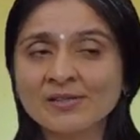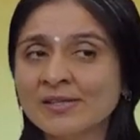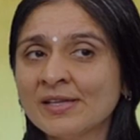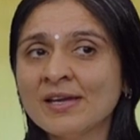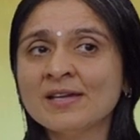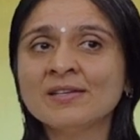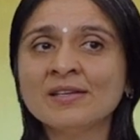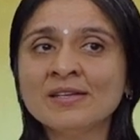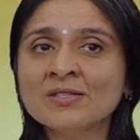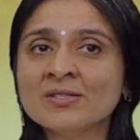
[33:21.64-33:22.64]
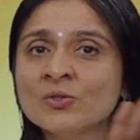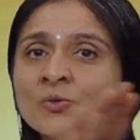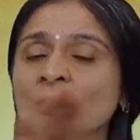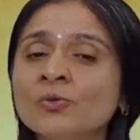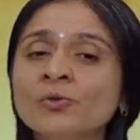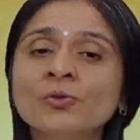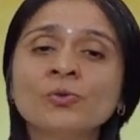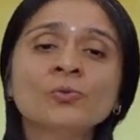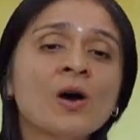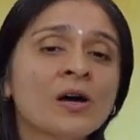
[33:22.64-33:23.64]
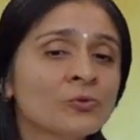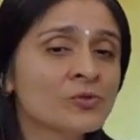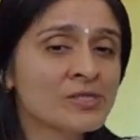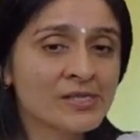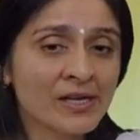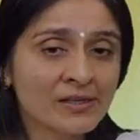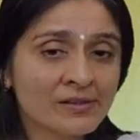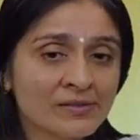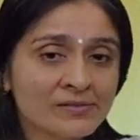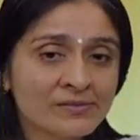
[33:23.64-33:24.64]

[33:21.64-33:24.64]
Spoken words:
There is no Guru outside.